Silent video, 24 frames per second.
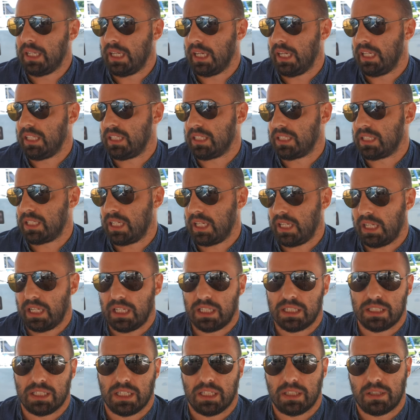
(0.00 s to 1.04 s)
and
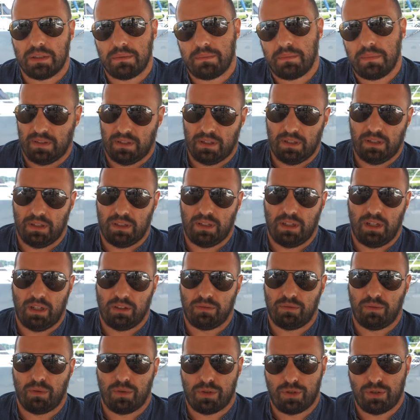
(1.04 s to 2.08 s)
said that uh,
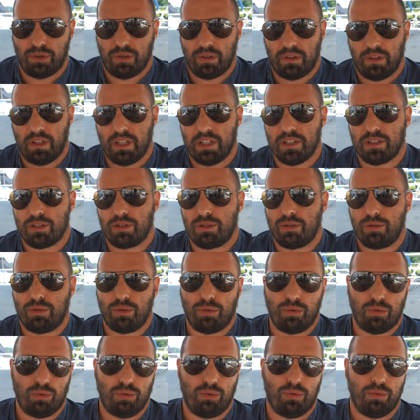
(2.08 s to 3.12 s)
unfortunately it's
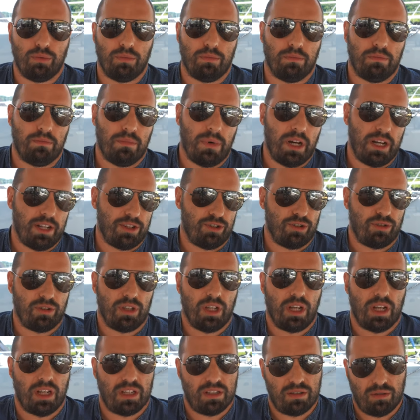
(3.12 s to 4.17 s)
too much
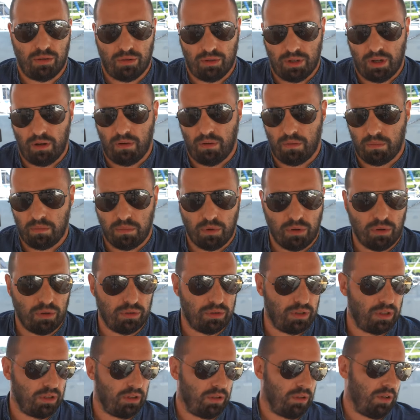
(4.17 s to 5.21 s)
dust on our
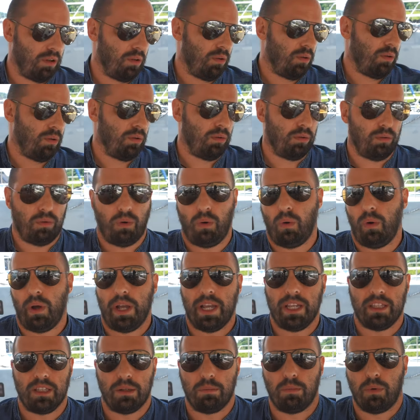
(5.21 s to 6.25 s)
boat and uh,
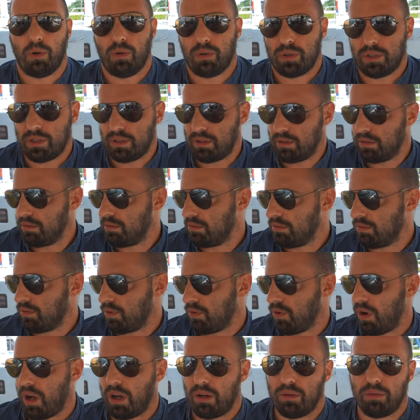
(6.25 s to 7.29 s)
any boats
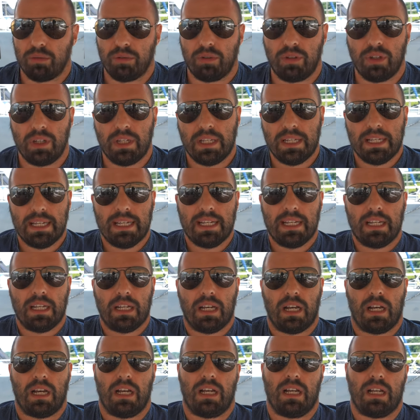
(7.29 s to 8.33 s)
around
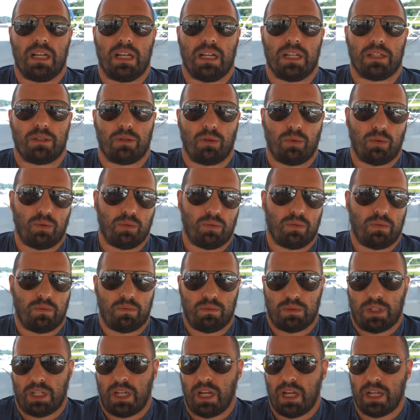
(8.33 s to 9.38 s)
uh, so
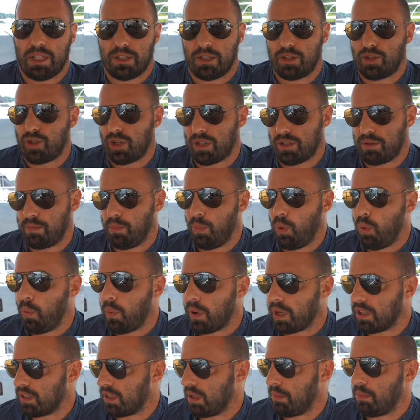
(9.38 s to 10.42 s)
the guys just
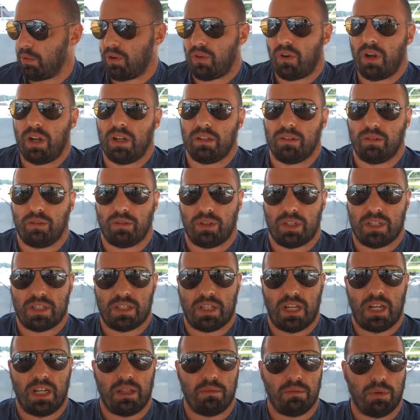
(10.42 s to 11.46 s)
move catamaran on the
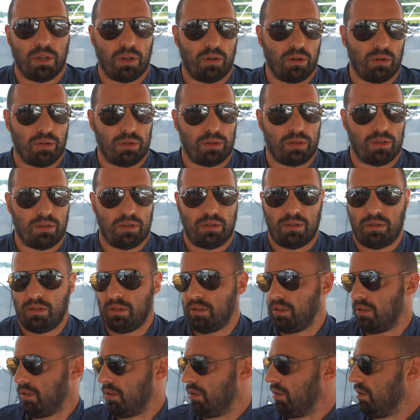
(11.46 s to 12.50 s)
side because
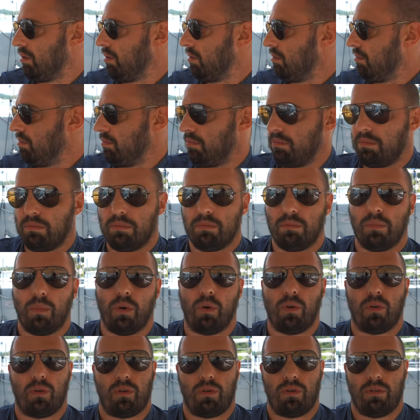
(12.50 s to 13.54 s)
uh,
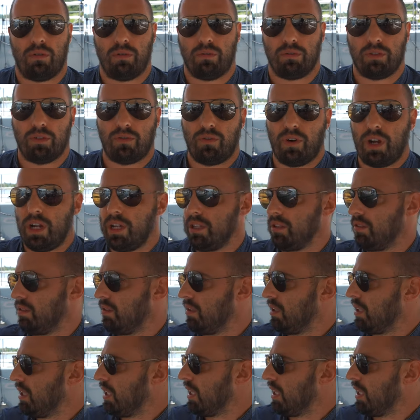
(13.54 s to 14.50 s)
more on the right.